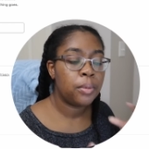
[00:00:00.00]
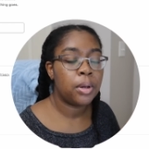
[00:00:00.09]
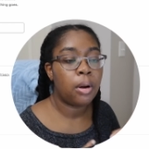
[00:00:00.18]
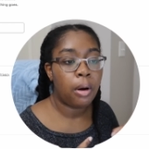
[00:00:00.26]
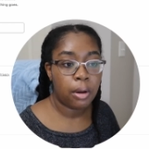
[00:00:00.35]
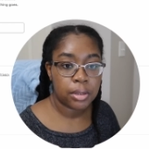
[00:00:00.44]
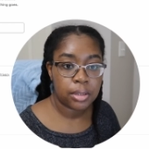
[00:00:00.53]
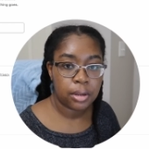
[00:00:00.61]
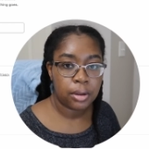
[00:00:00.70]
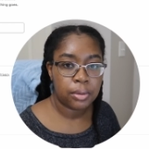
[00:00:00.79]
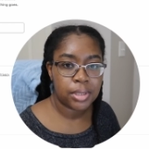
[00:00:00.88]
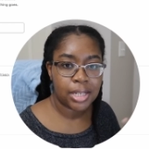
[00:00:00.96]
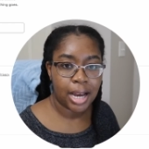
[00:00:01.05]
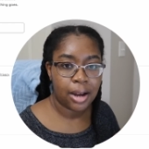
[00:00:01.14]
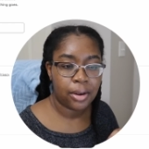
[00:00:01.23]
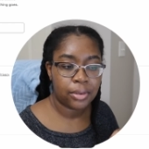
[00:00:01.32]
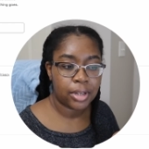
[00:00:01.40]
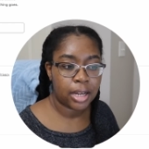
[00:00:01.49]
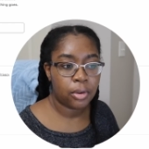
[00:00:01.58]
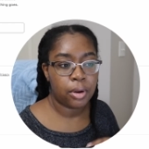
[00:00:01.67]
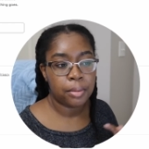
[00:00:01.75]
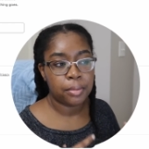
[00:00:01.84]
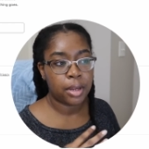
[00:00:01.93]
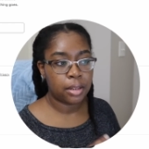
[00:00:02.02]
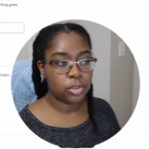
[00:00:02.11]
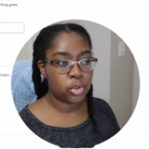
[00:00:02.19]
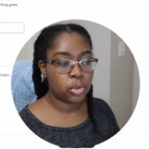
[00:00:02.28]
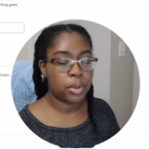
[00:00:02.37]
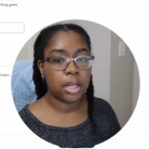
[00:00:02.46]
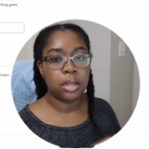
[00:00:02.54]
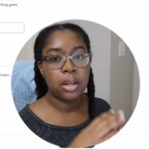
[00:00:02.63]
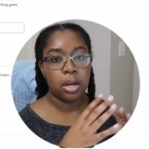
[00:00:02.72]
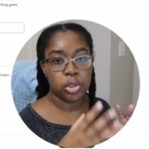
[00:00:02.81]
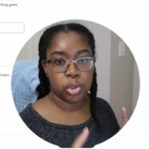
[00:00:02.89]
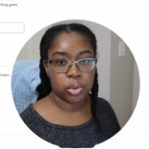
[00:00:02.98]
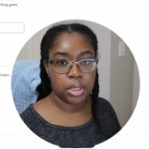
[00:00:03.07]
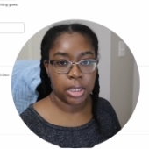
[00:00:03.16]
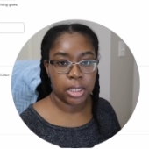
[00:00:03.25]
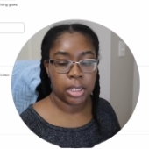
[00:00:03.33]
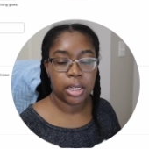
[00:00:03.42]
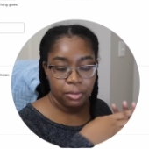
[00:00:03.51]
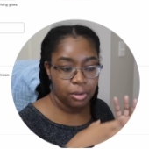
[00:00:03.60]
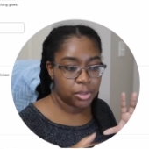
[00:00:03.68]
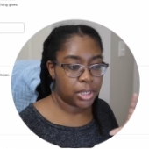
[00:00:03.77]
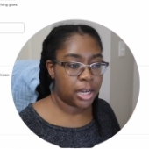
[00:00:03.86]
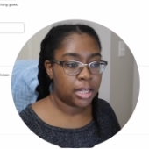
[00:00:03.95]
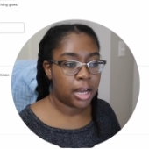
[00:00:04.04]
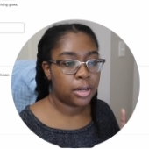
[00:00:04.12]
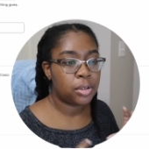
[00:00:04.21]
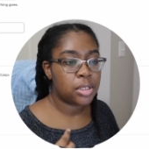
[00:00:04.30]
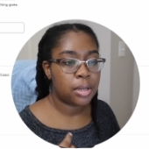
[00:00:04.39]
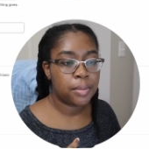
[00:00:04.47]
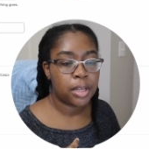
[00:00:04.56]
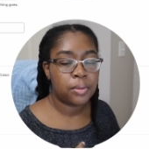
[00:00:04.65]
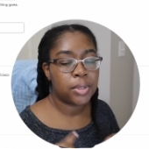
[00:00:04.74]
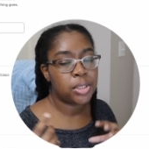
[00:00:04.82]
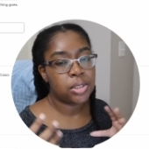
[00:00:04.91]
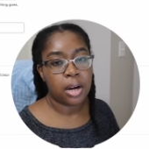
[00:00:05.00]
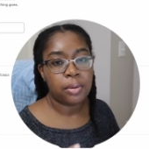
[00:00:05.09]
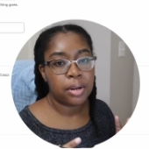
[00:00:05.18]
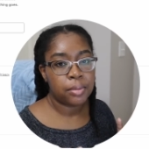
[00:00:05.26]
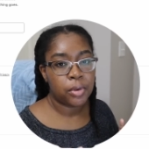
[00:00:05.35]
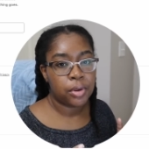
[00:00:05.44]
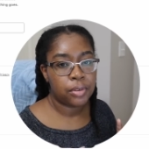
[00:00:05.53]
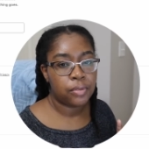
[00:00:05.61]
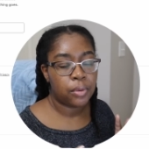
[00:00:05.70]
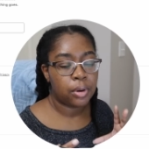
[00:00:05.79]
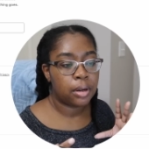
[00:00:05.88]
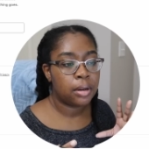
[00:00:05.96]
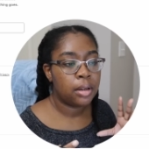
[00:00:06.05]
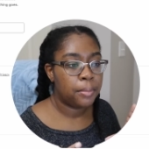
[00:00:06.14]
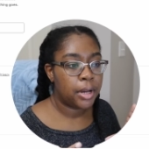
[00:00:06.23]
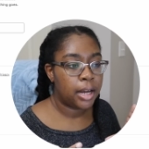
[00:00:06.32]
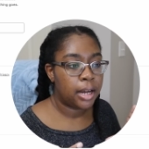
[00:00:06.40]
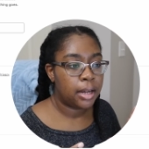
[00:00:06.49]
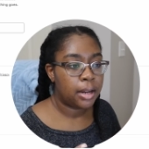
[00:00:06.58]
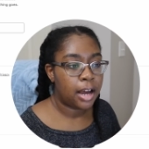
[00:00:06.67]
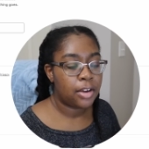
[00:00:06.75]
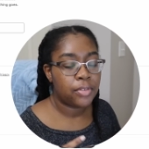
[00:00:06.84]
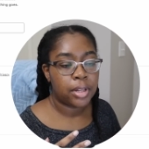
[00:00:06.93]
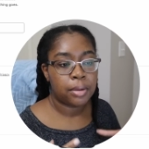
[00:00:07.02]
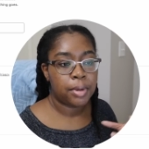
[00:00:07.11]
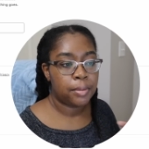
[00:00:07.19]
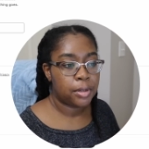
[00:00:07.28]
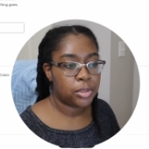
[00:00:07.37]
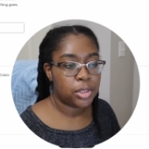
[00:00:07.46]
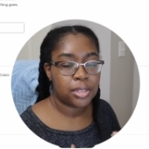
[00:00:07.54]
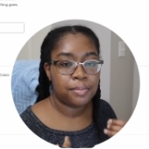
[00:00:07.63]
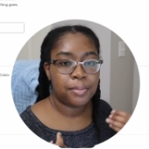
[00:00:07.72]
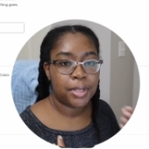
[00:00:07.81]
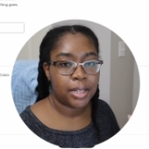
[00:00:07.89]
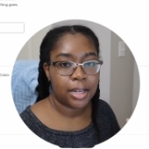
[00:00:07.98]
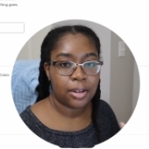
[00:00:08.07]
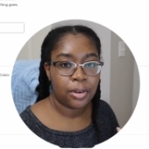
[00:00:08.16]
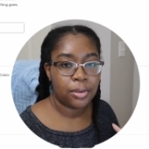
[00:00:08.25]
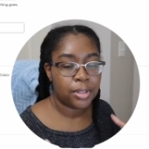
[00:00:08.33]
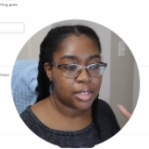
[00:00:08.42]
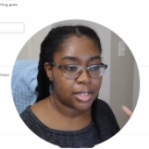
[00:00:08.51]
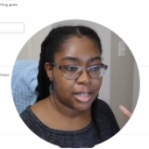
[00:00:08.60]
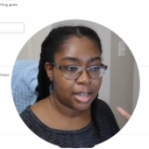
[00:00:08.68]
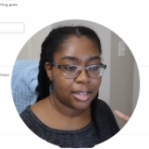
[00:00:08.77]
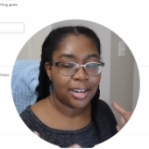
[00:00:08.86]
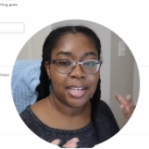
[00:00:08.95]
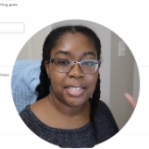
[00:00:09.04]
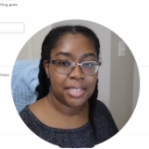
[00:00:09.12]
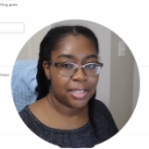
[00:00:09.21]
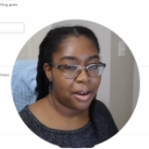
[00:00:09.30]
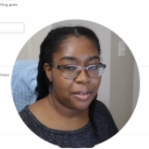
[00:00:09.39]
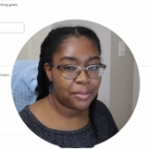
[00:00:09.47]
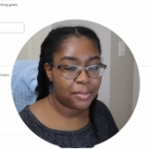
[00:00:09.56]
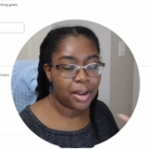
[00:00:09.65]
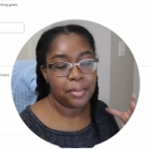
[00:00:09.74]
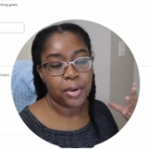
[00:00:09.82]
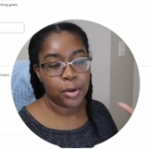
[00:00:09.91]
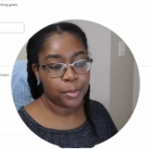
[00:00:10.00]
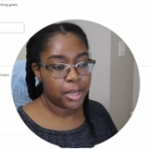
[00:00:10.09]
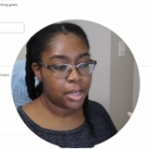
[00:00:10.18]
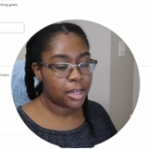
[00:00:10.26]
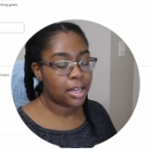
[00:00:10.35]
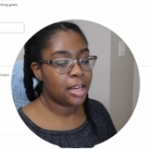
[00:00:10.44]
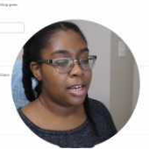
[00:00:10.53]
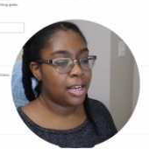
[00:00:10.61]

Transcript: would also sound like, oh, I'm doing a luxury crochet line or something, which is not what I'm going for. But I feel like maybe it'll just be like, oh, this is like nice stuff, I'm hoping.